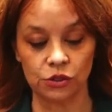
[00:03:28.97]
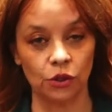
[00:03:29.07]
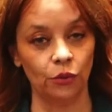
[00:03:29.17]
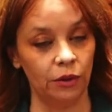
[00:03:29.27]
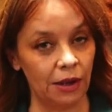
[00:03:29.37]

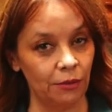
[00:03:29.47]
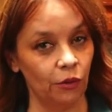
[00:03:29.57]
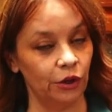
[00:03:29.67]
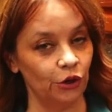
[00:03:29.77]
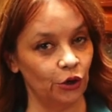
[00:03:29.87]
So remember,
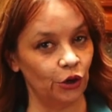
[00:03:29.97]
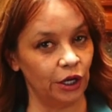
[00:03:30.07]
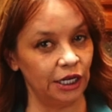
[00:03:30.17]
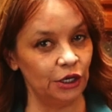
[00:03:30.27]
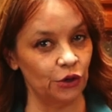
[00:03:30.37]
when you're
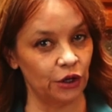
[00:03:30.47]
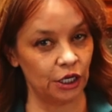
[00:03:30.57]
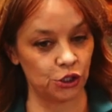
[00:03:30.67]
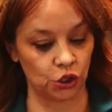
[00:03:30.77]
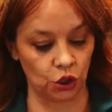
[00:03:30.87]
cooking in your
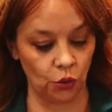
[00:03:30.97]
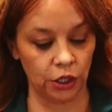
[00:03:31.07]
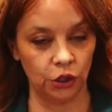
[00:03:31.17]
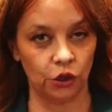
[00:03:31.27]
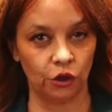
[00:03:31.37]
kitchen, you want
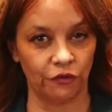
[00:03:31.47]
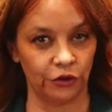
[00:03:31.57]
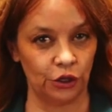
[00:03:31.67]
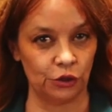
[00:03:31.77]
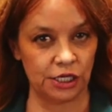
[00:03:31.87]
to cook for
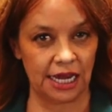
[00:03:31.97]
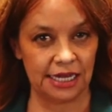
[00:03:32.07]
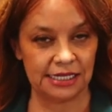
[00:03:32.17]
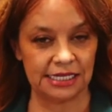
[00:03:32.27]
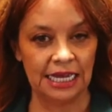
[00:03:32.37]
your
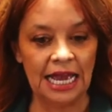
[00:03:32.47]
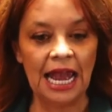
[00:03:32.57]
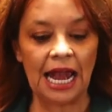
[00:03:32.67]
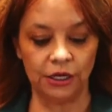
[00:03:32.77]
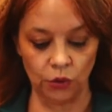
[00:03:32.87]
taste
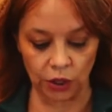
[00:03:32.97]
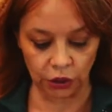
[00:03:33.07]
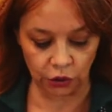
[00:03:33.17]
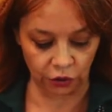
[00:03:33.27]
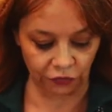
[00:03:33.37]
and you want
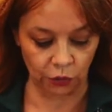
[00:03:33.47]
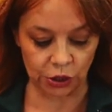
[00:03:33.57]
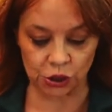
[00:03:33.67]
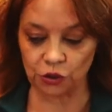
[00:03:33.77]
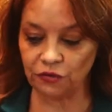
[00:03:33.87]
to cook for
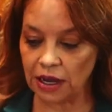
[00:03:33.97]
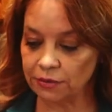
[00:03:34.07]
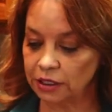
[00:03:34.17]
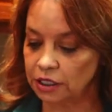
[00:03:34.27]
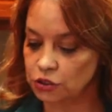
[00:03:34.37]
what your
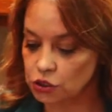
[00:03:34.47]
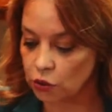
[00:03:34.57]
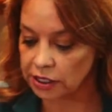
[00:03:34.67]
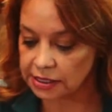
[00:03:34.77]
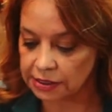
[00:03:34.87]
family
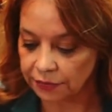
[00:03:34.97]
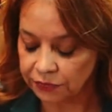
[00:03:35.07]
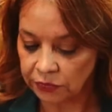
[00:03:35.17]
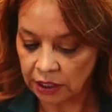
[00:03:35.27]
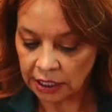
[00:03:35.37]
enjoys.
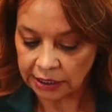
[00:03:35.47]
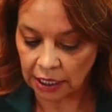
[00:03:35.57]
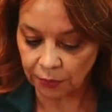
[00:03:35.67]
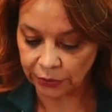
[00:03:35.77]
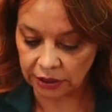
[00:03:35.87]

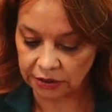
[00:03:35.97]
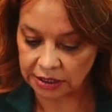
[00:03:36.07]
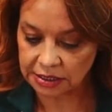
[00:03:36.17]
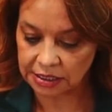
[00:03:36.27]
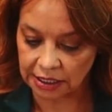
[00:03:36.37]
Now, putting
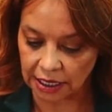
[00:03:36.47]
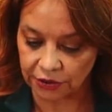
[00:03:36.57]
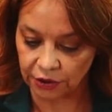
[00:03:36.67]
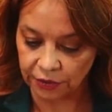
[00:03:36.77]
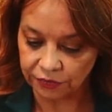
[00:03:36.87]
this
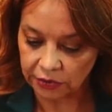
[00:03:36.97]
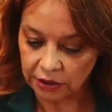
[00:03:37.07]
together,